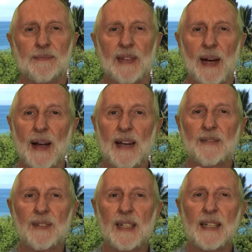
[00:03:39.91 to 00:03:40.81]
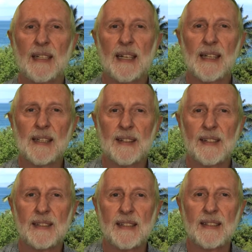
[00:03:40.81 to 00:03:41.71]
Now, every
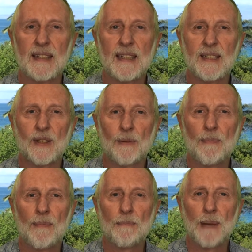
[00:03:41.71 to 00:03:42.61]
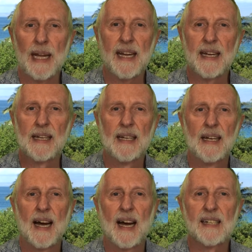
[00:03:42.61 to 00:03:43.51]
illness, disease, or pain
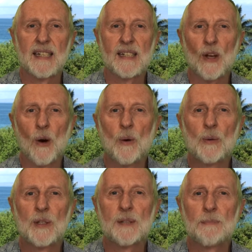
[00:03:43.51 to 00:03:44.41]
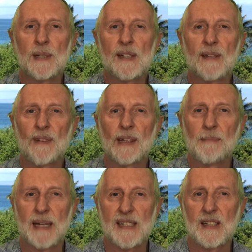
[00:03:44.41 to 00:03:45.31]
has its own specific
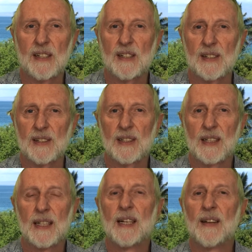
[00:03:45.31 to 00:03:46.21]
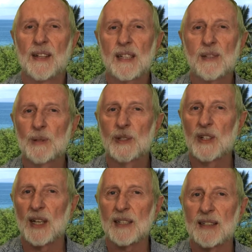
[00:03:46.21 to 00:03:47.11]
messages. This was
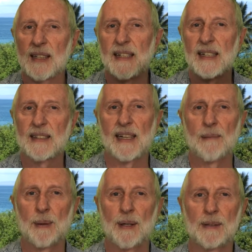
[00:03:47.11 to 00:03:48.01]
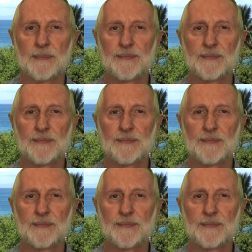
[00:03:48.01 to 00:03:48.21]
just an example.